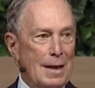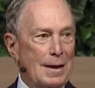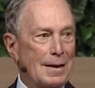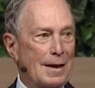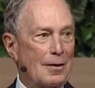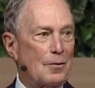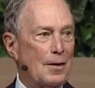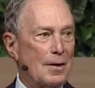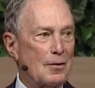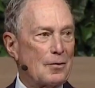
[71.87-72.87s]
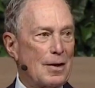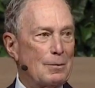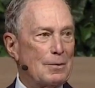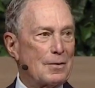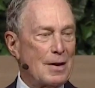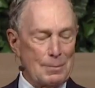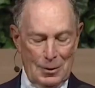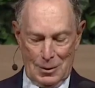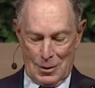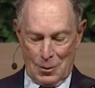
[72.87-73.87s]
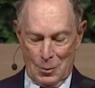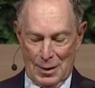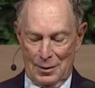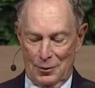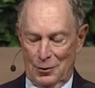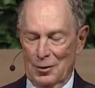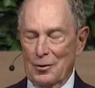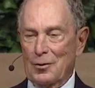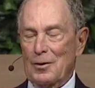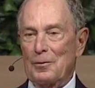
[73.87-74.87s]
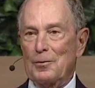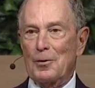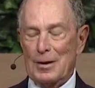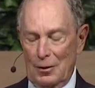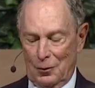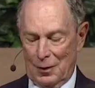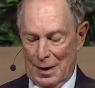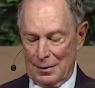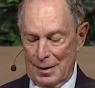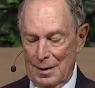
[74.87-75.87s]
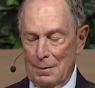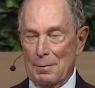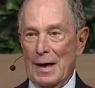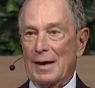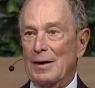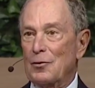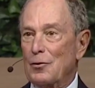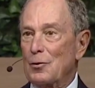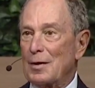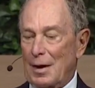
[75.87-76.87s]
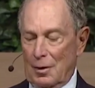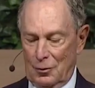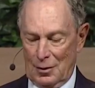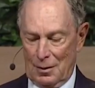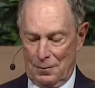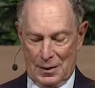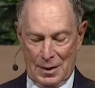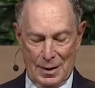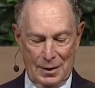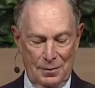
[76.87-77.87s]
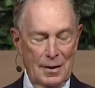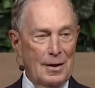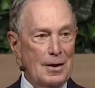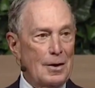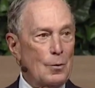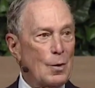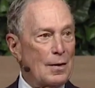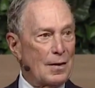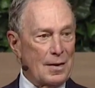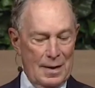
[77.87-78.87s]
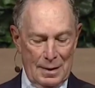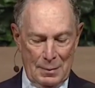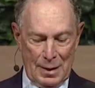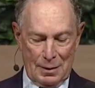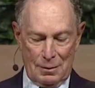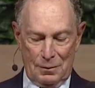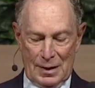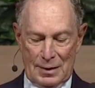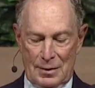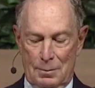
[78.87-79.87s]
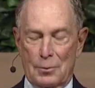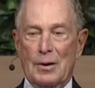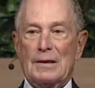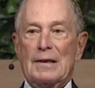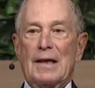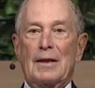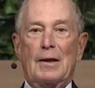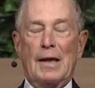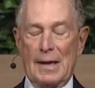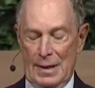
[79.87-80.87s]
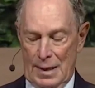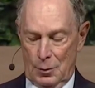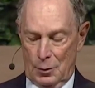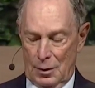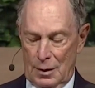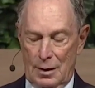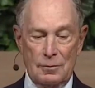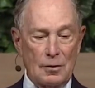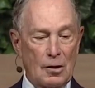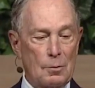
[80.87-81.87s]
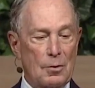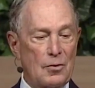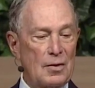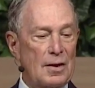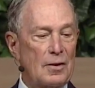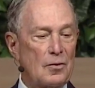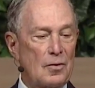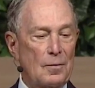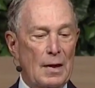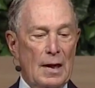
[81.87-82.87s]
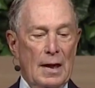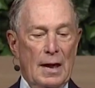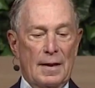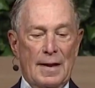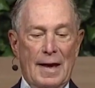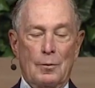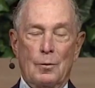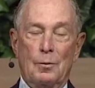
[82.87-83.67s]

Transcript: I think it's fair to say we've come a long ways since C40's founding back in 2005, when the then mayor of London brought together a network of global cities. And that